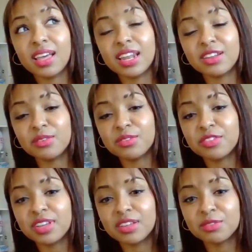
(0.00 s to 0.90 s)
and I don't
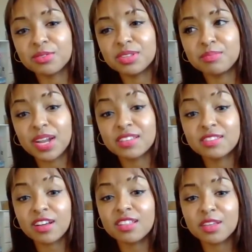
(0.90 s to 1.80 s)
know the other one, but I
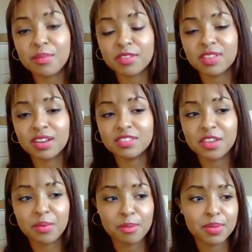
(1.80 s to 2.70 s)
saw them outside of
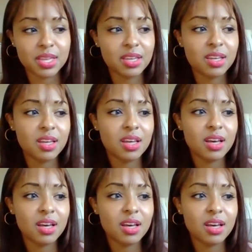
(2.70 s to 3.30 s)
JYP.